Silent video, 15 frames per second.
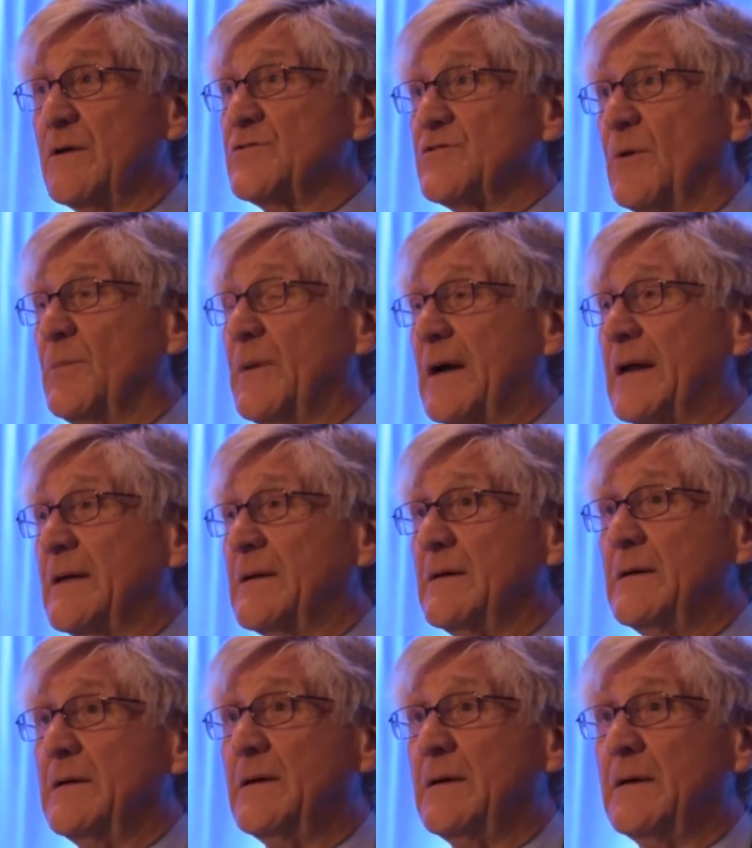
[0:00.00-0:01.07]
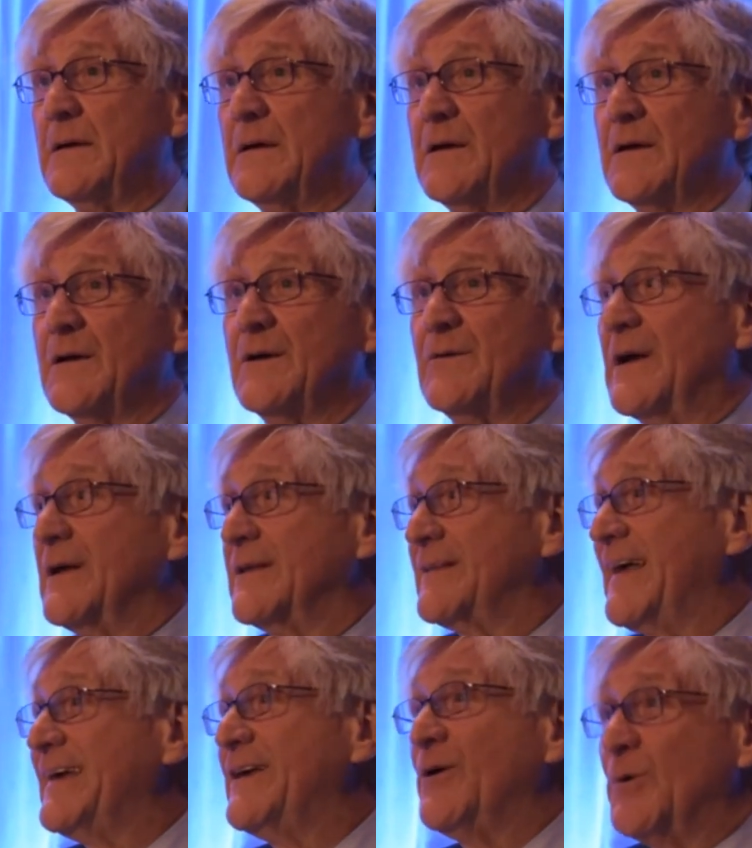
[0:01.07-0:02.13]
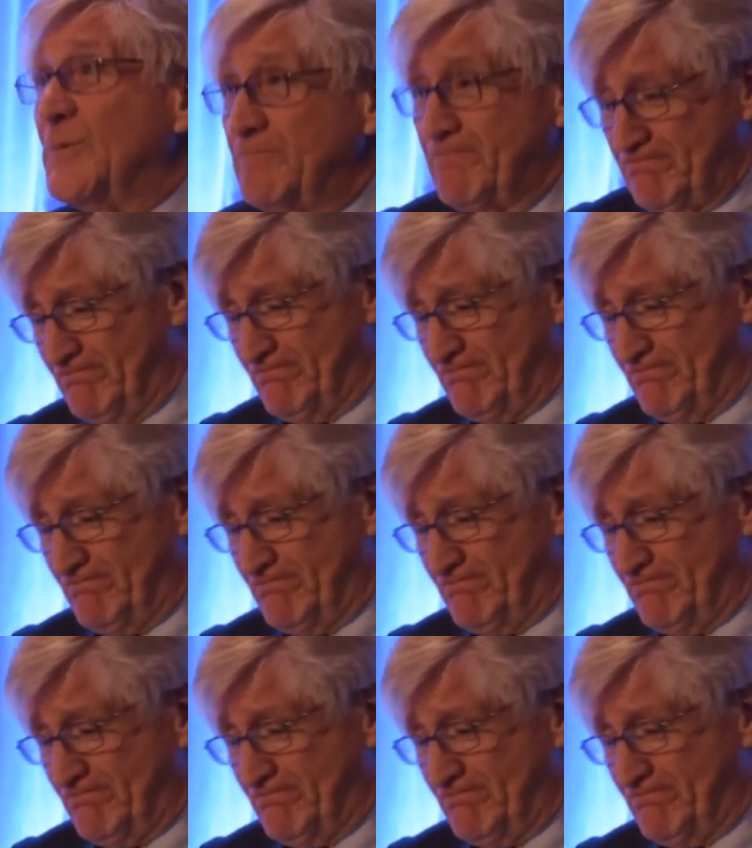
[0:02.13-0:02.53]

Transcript: they'll jump at it. Right. Thank you.